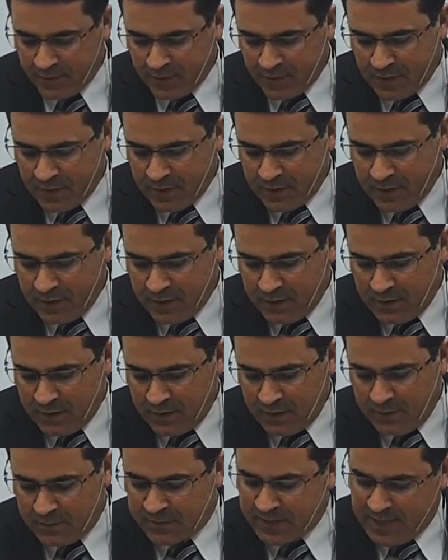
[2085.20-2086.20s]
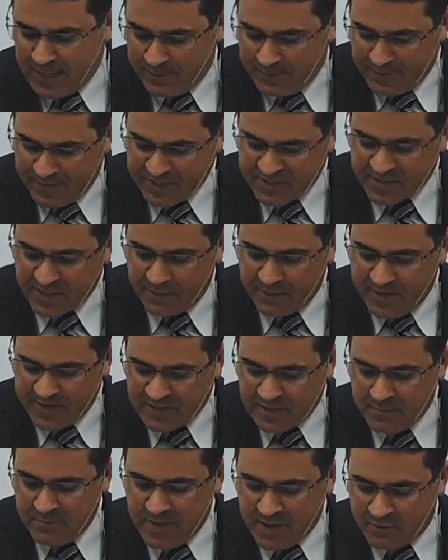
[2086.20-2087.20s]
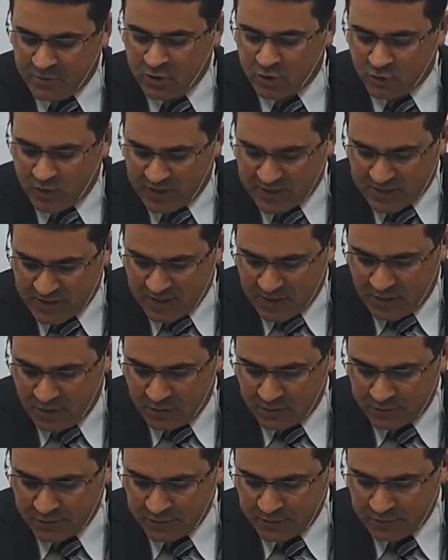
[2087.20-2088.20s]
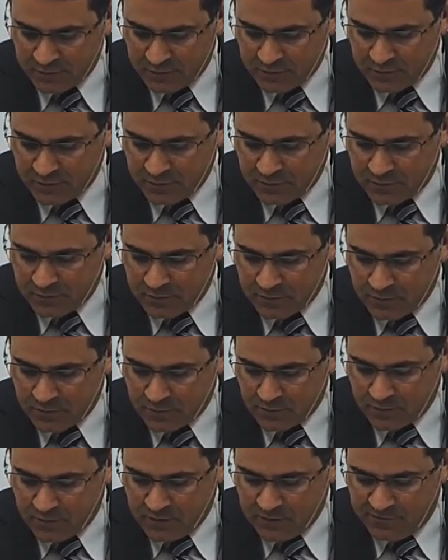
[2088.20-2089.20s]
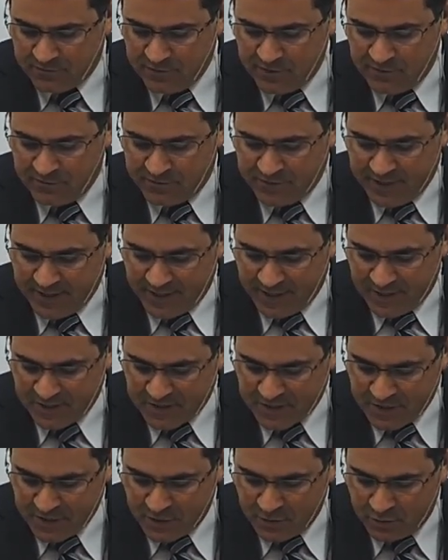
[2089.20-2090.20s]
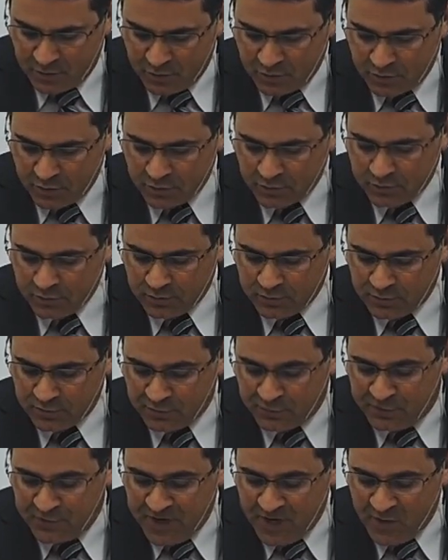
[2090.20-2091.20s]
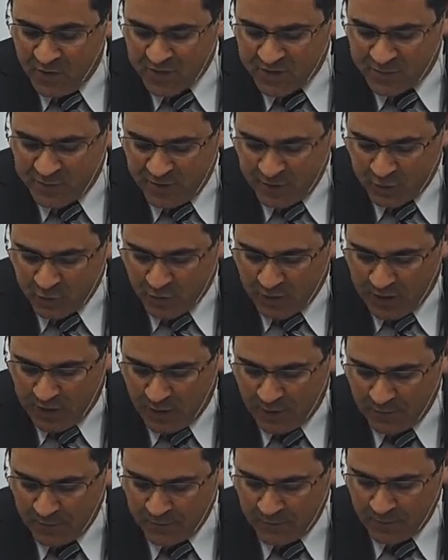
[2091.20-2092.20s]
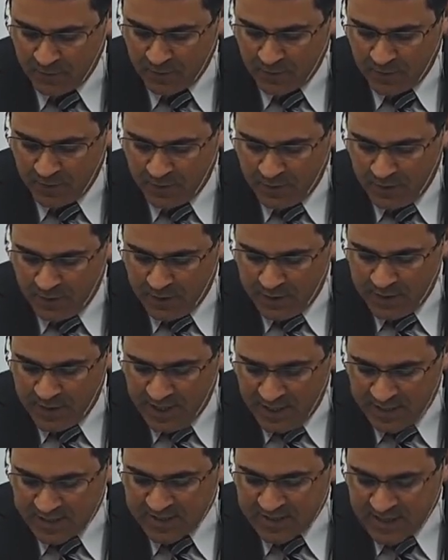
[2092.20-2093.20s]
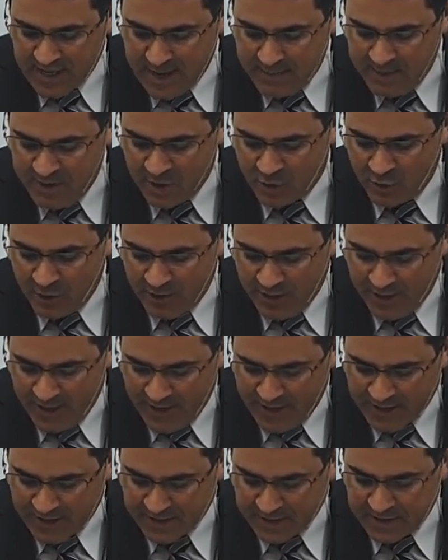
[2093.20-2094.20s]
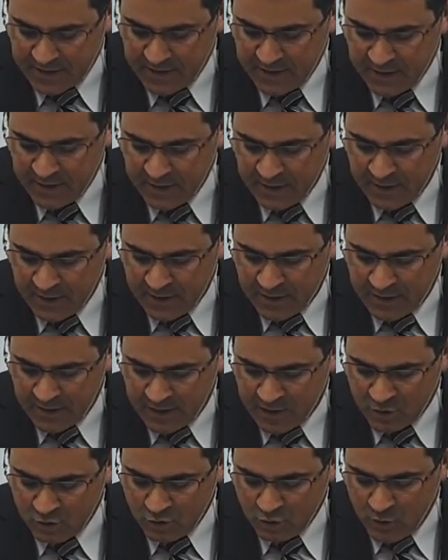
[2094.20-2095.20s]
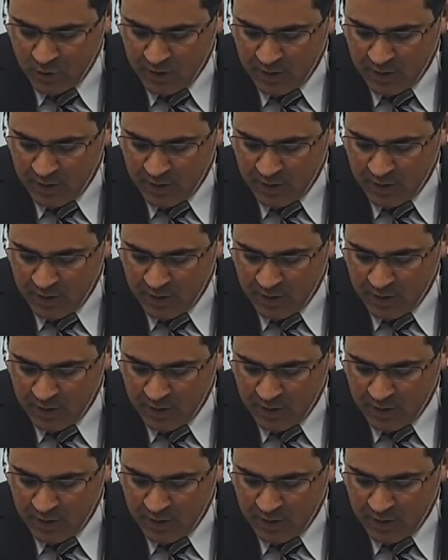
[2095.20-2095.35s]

And the Lord also spoke about a man that is more or less in the same situation. He's weakened spiritually, cold spiritually, and knows